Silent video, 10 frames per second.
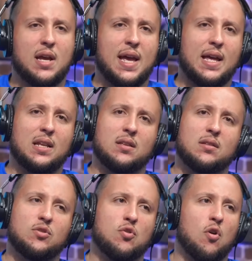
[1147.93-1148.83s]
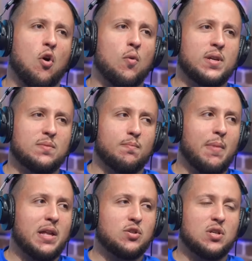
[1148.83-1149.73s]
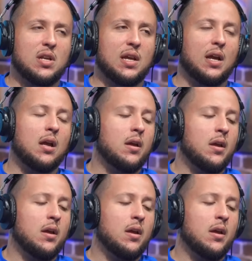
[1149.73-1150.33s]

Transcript: and you're always mentioning